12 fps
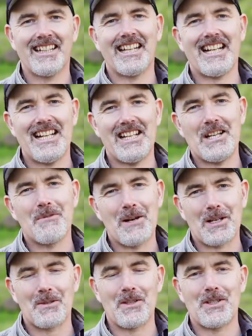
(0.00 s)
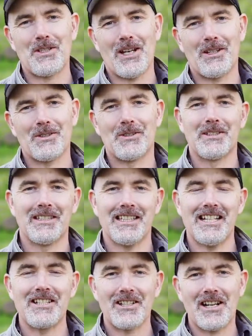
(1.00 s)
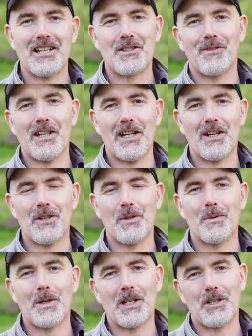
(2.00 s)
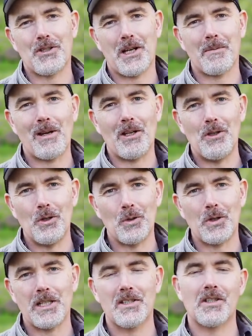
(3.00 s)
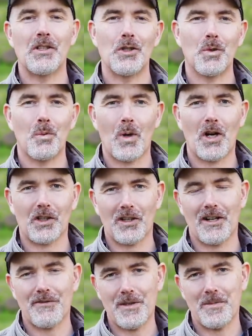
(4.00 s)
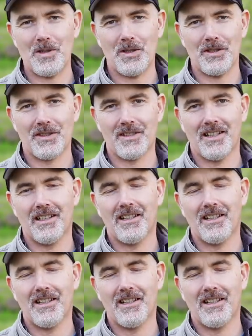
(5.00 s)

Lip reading: G'day and welcome to the channel. In today's video, we're going to chat about noise in your wildlife images.